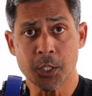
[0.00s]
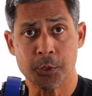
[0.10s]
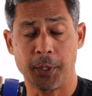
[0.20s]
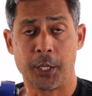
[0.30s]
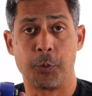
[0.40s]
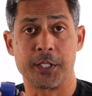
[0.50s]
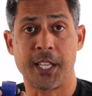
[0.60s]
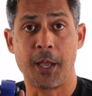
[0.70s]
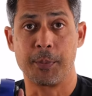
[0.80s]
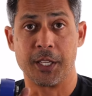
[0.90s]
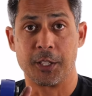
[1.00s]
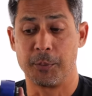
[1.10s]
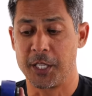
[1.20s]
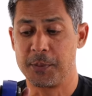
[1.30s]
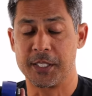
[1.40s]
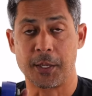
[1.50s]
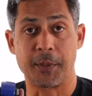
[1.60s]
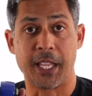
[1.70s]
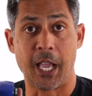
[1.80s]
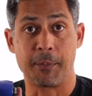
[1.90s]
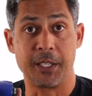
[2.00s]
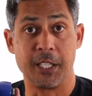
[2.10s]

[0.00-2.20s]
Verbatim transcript: So we're like, what's happening? There must be something happening